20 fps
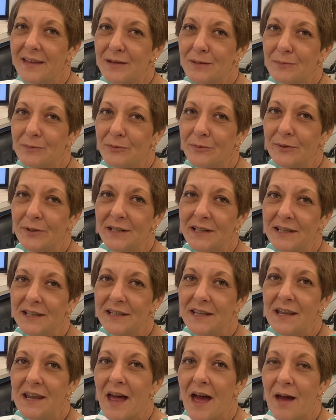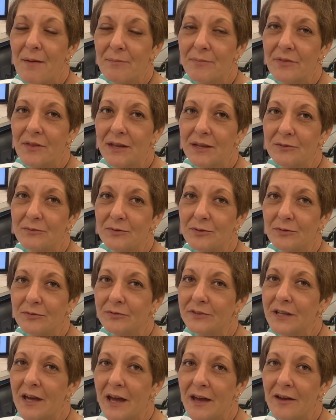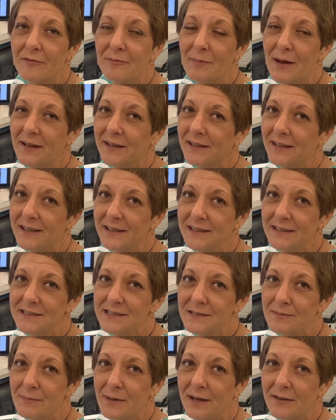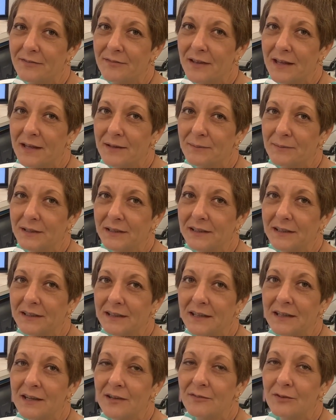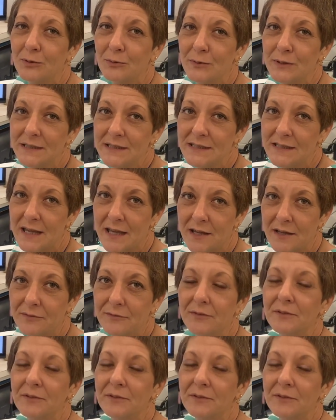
good morning. I'm thankful to have my kids and my family and everyone safe.